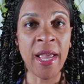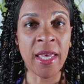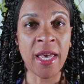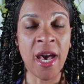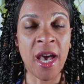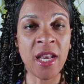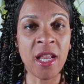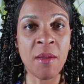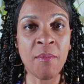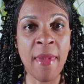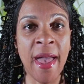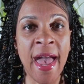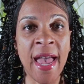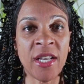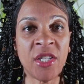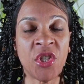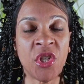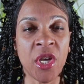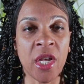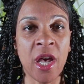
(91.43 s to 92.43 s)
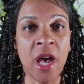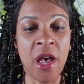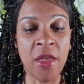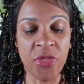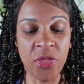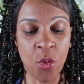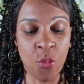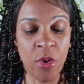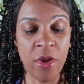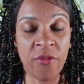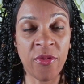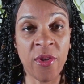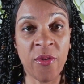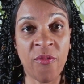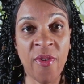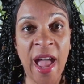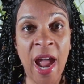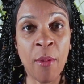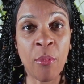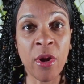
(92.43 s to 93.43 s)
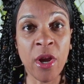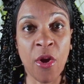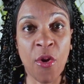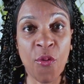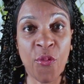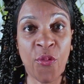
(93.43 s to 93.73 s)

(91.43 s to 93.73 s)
cutting mat to cut the width of fabric